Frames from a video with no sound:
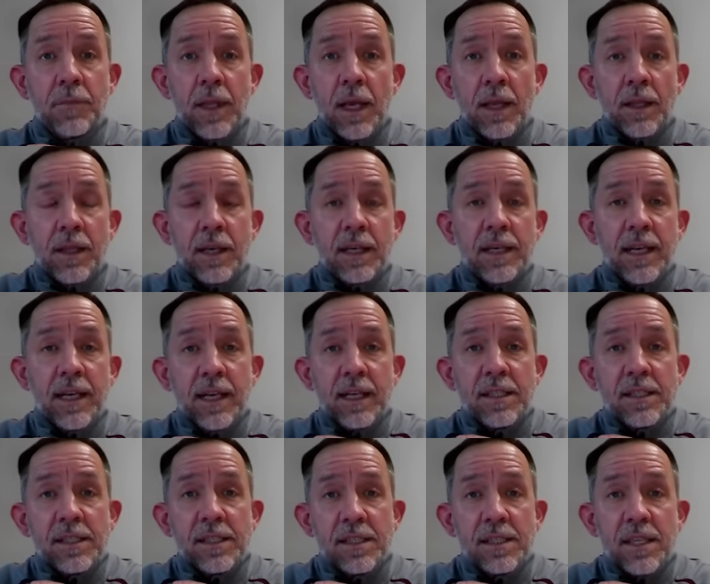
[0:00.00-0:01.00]
The Canadian
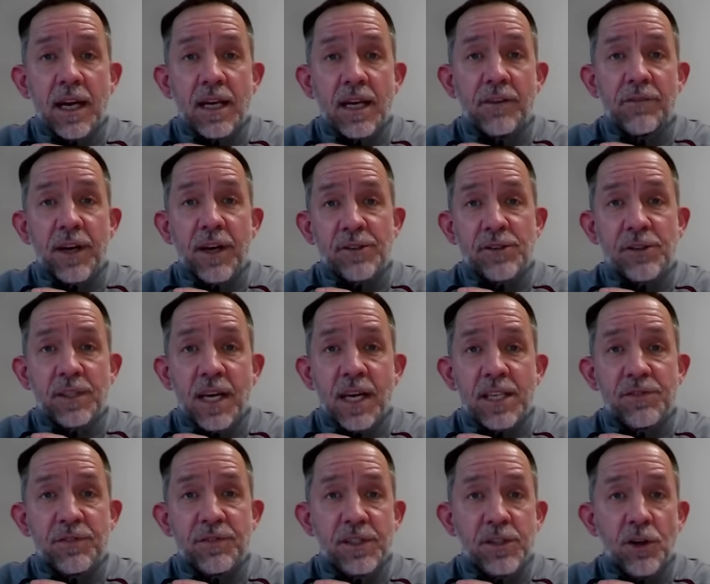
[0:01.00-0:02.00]
Society of
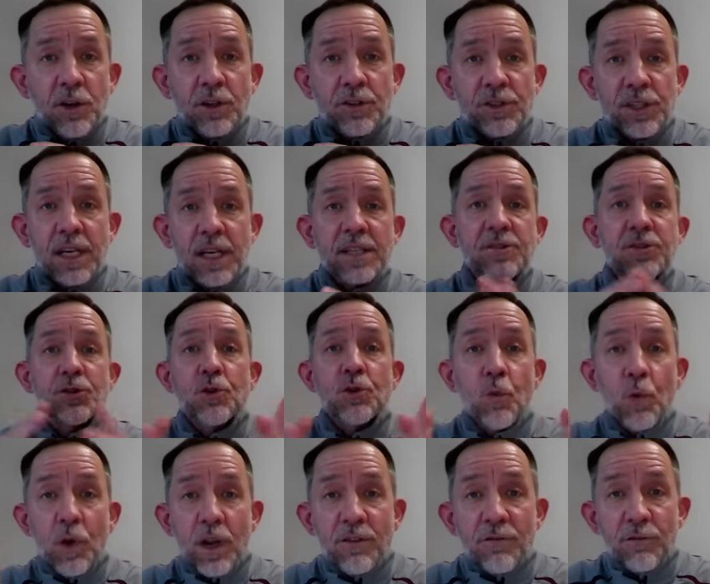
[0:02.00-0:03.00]
Exercise Physiology has their
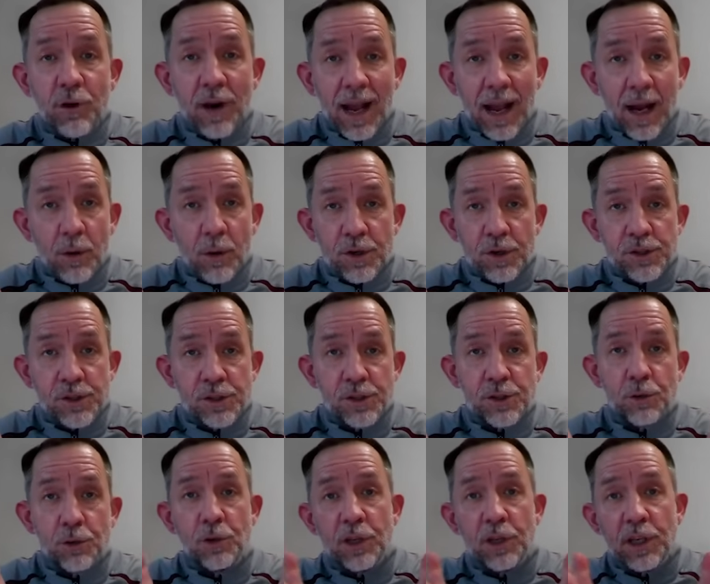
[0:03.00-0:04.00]
24 hours, and
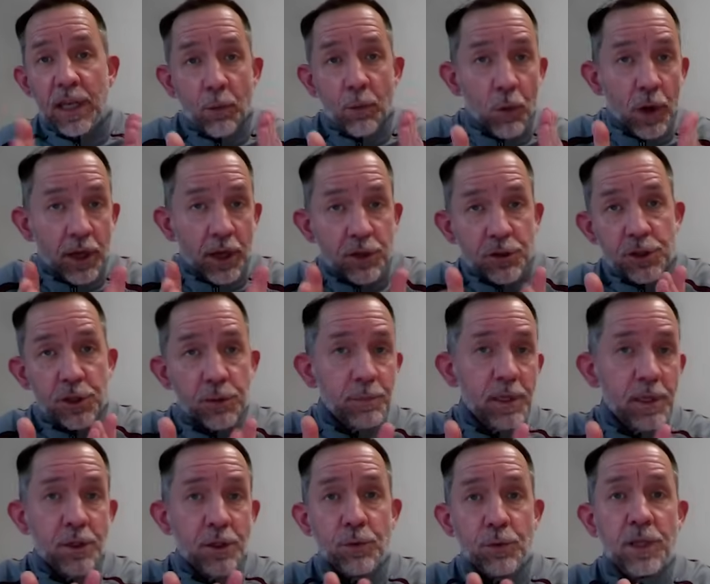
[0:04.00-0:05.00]
so looking at what you should
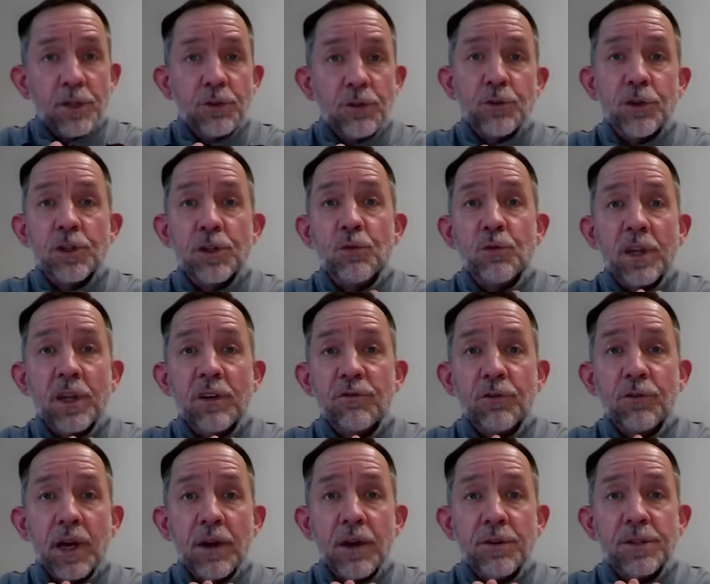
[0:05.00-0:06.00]
be doing during
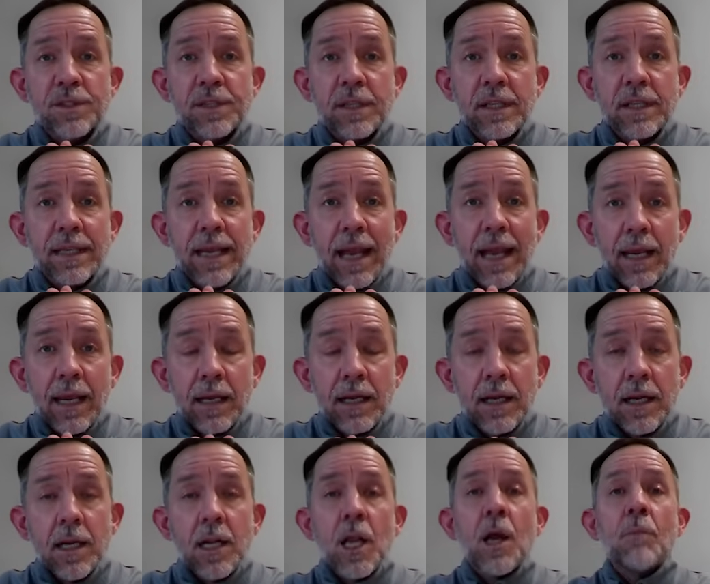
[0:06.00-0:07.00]
24 hours of the day.
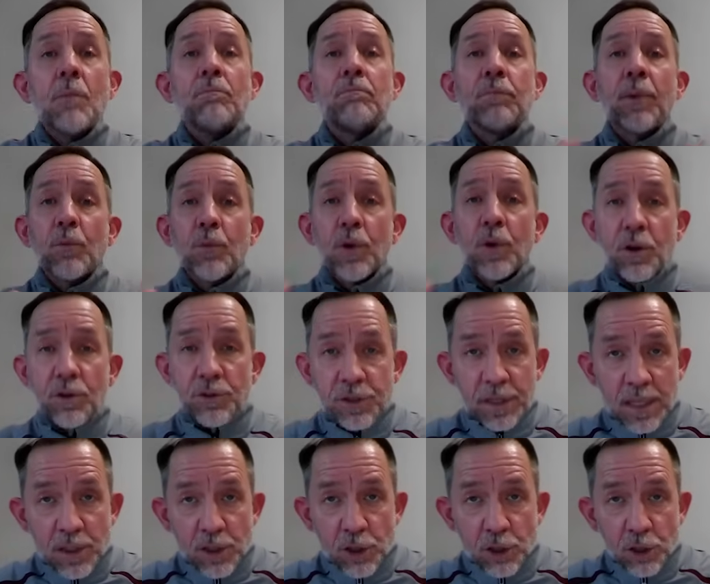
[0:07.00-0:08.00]
But we also
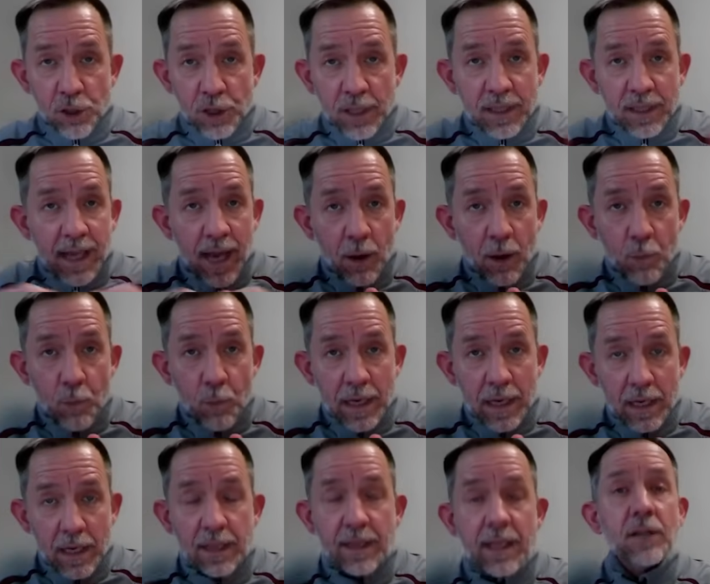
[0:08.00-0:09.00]
need to look at that
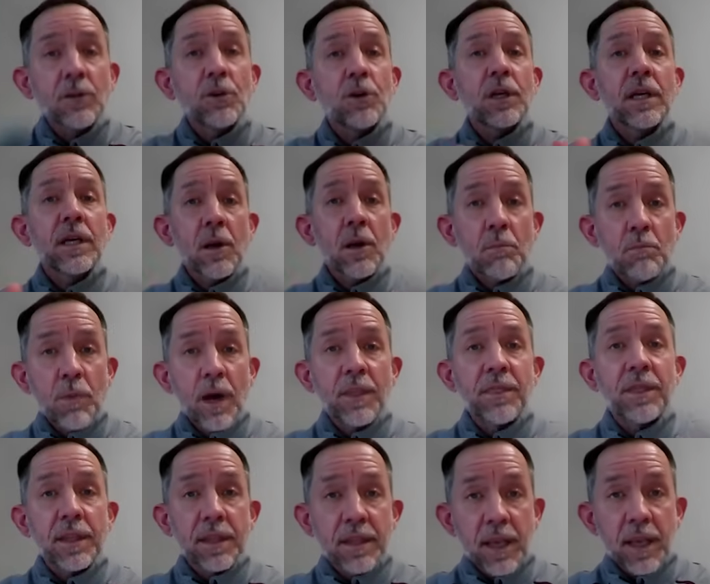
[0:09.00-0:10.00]
week and then look at our
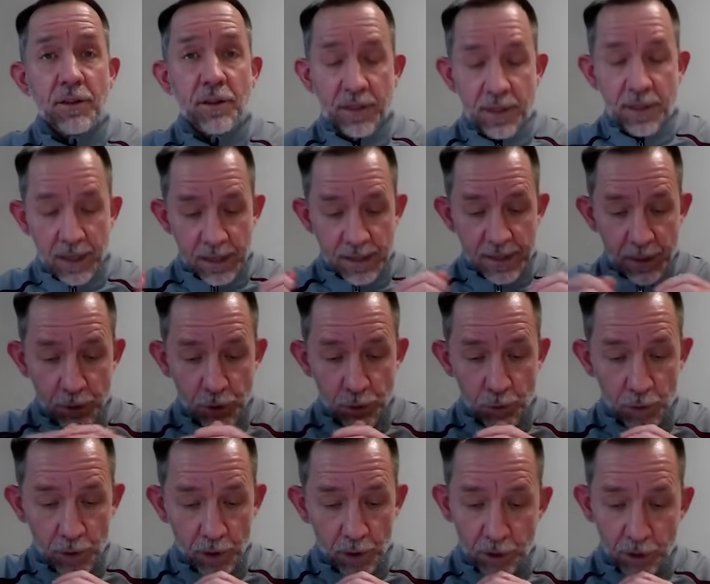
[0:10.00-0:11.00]
month and the other things that are
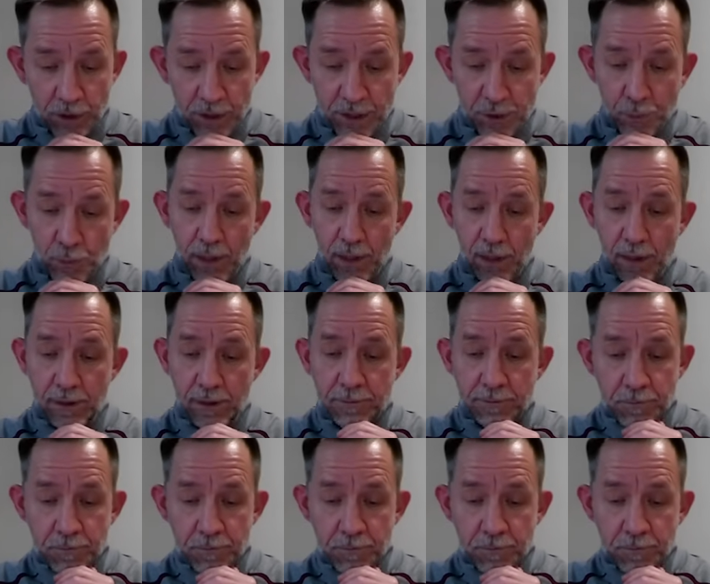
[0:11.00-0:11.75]
going on as well.